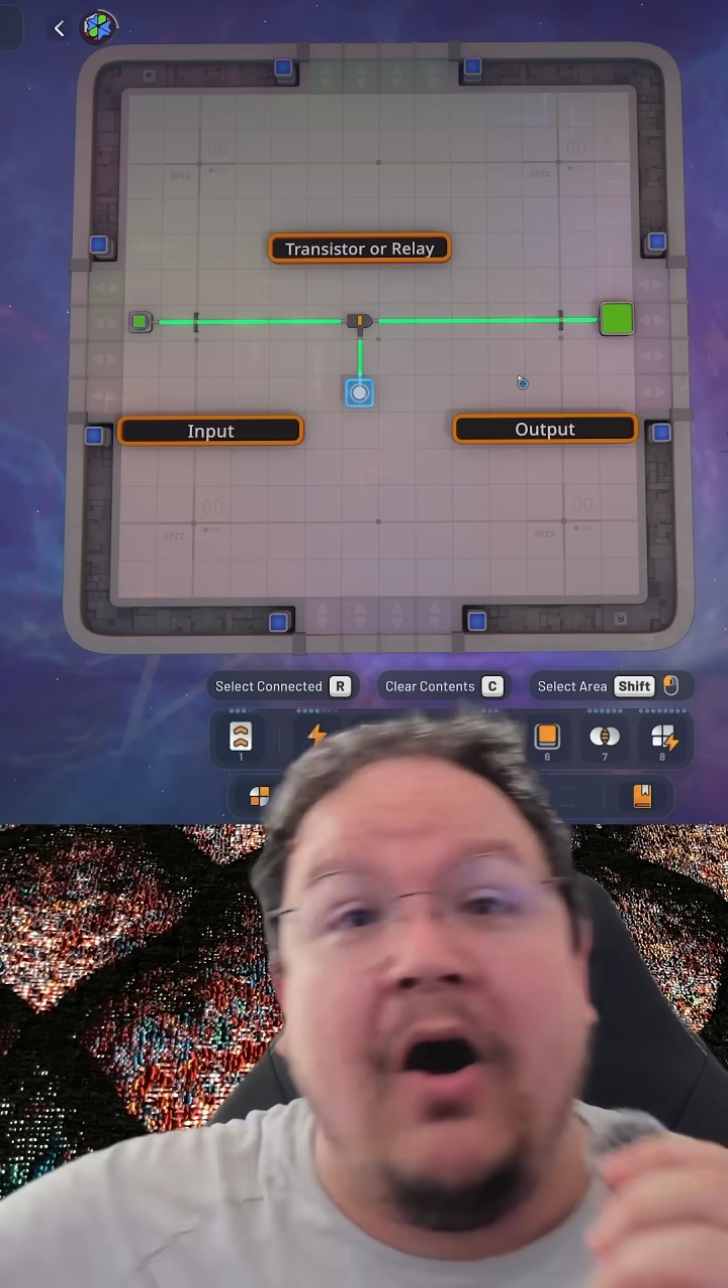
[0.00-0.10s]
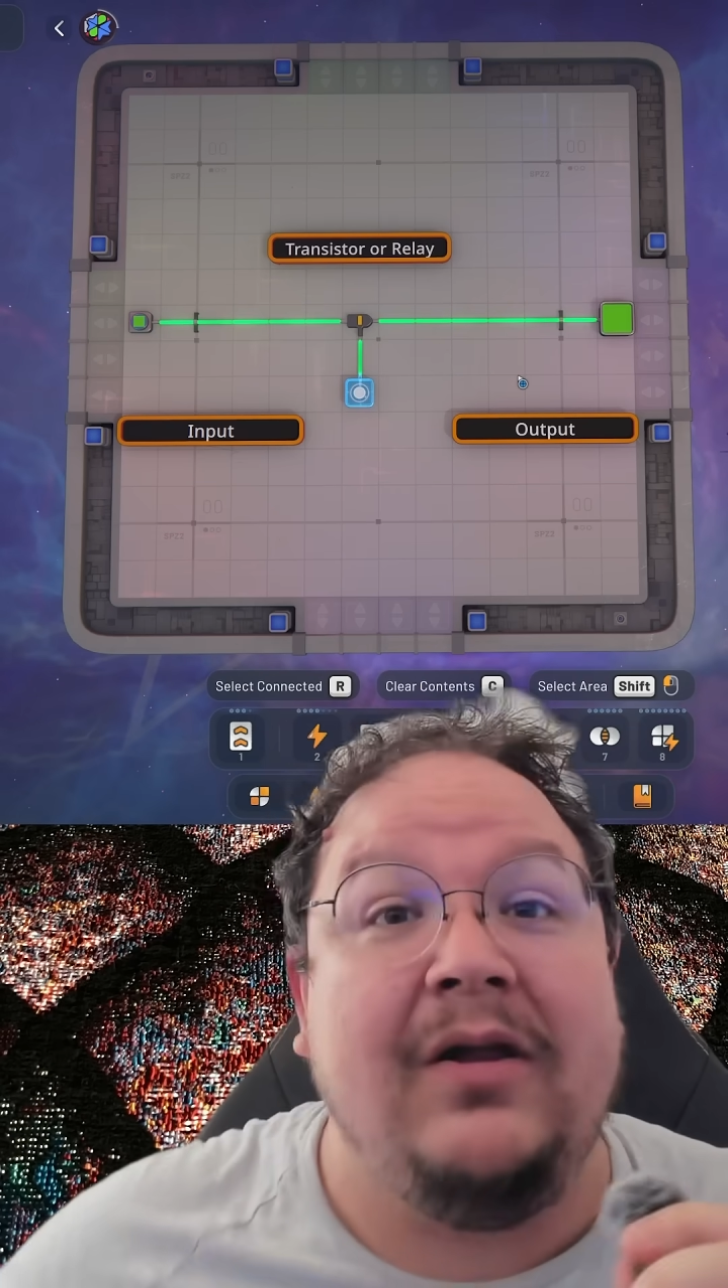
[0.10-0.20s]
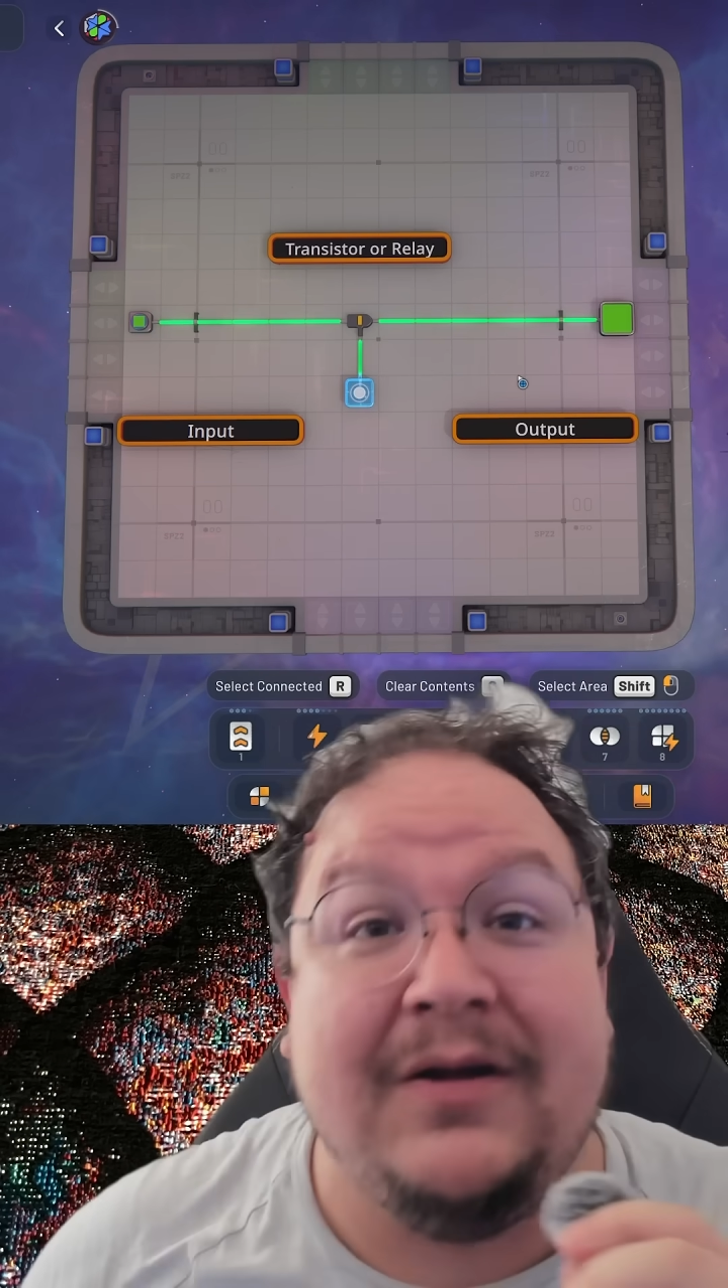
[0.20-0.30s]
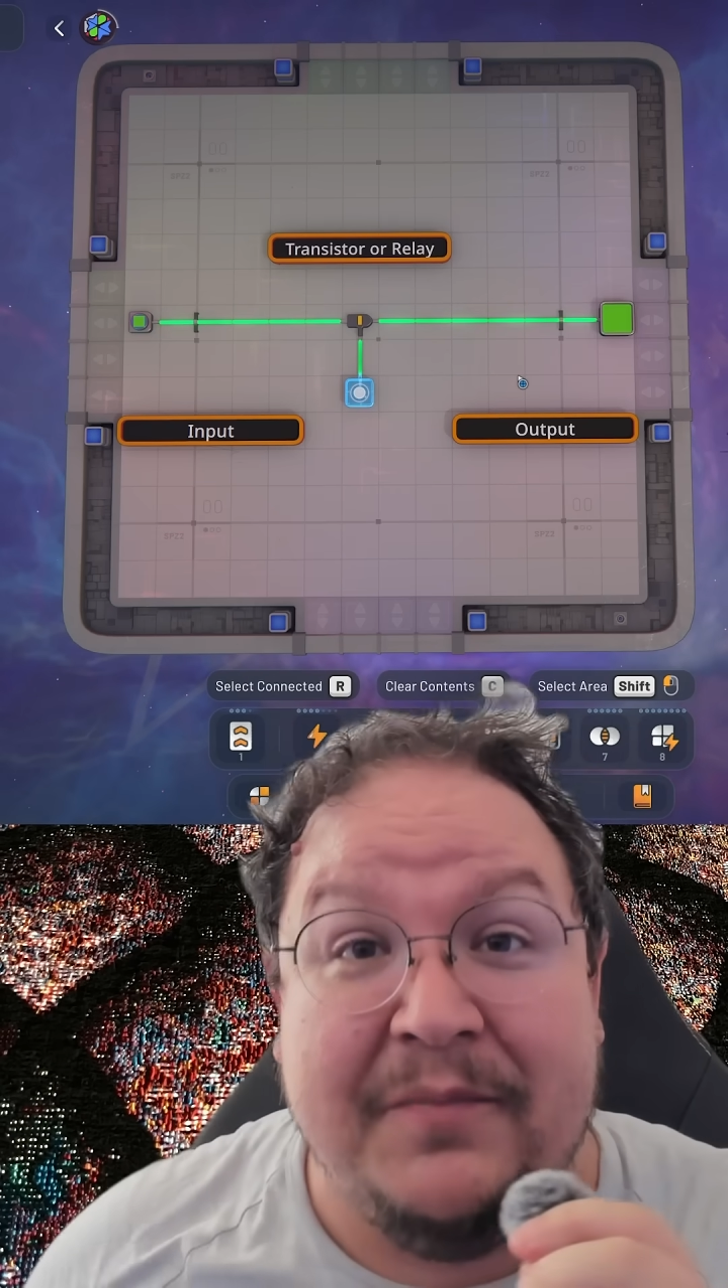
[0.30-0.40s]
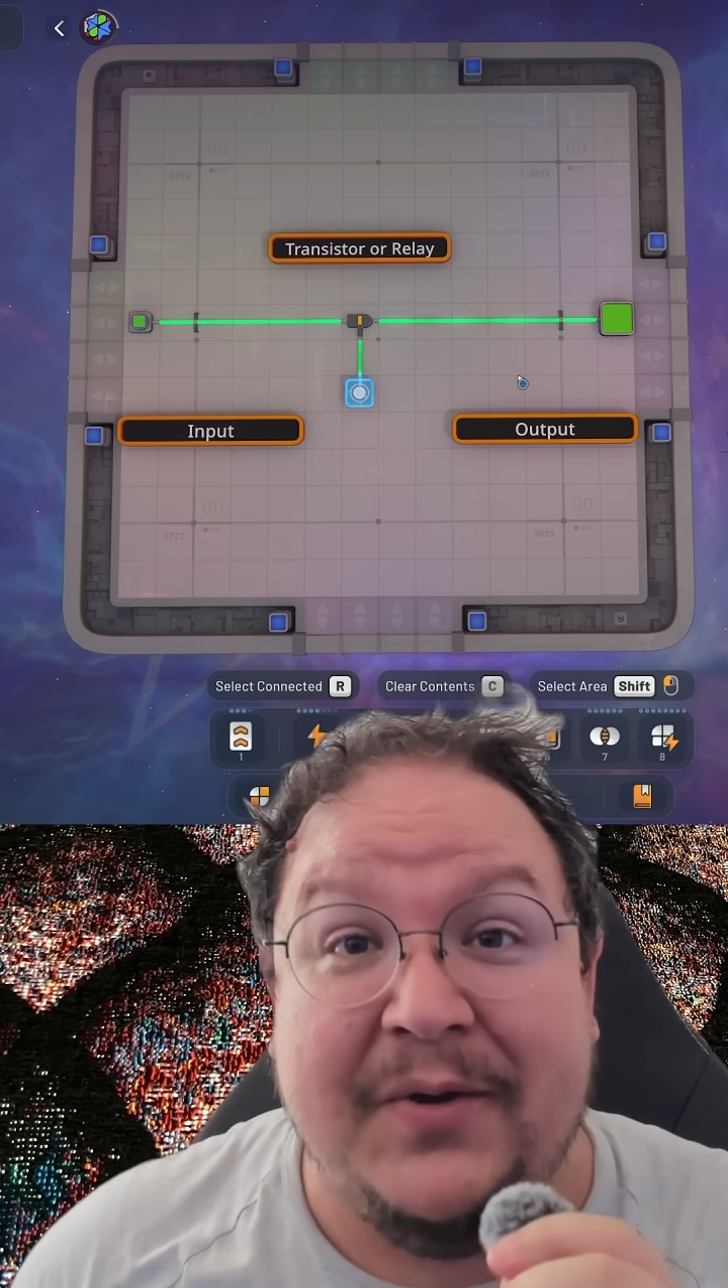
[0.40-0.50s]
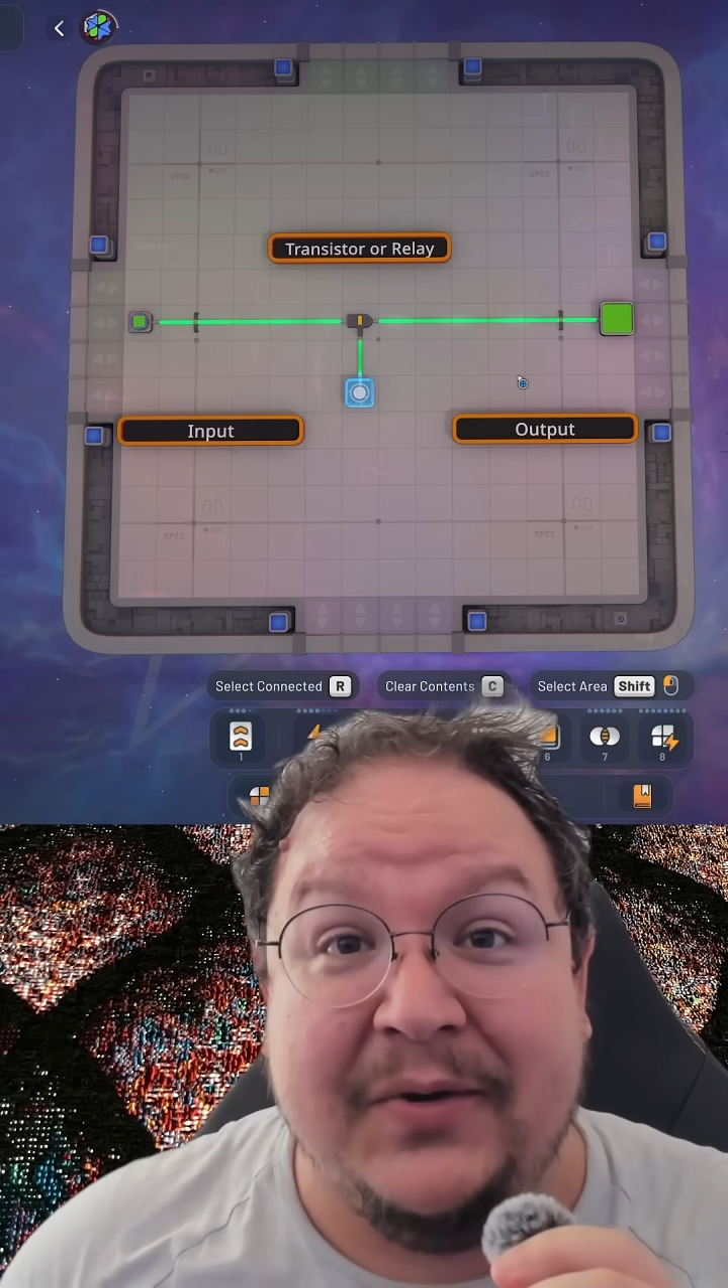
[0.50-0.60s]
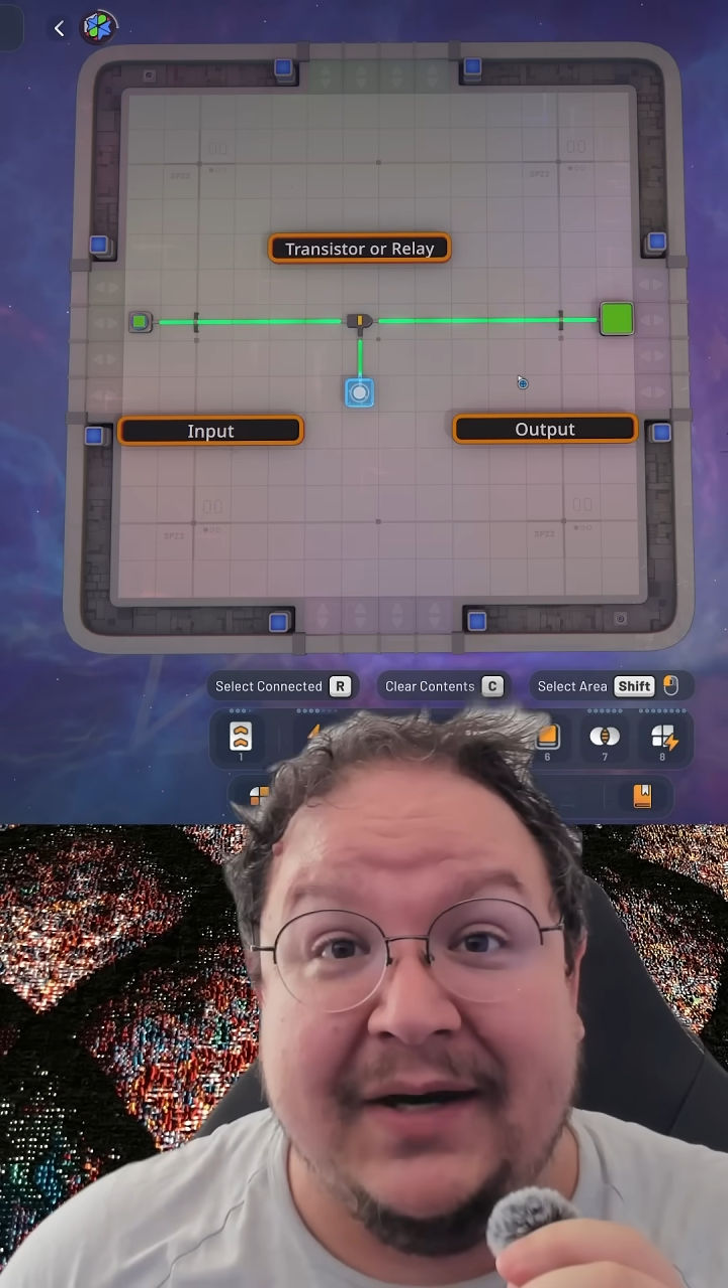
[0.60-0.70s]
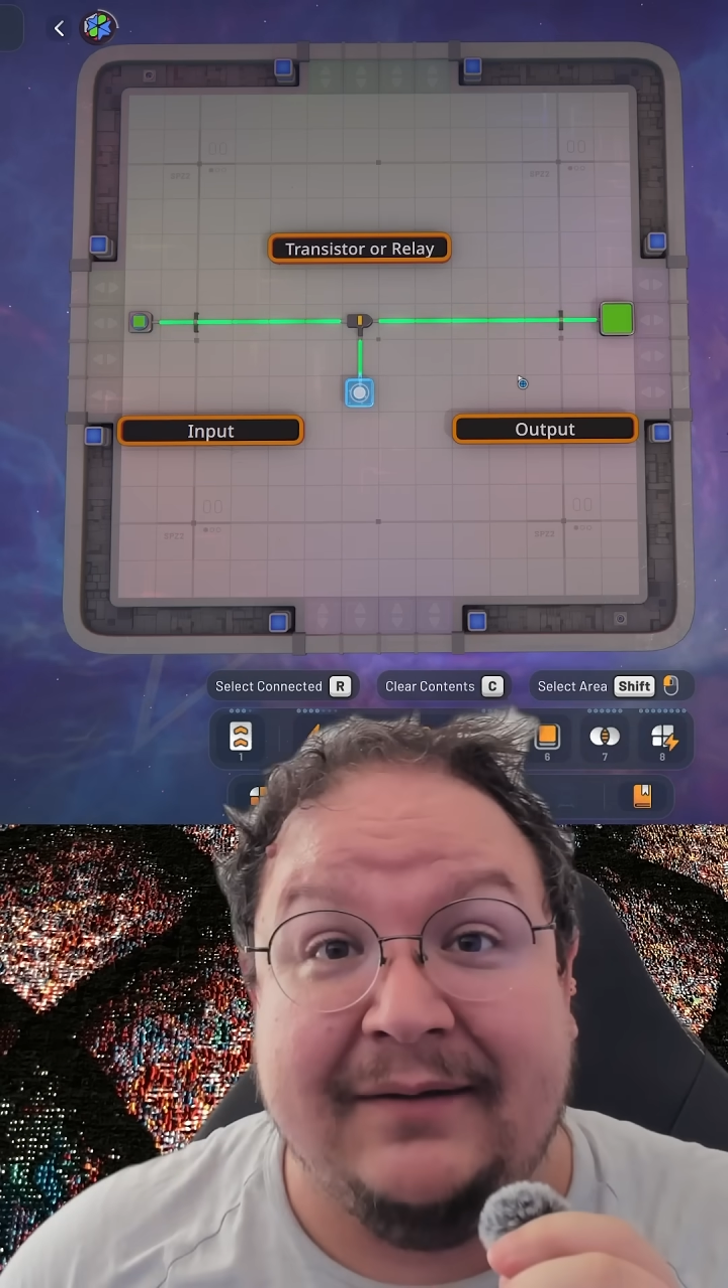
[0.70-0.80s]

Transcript: all computing.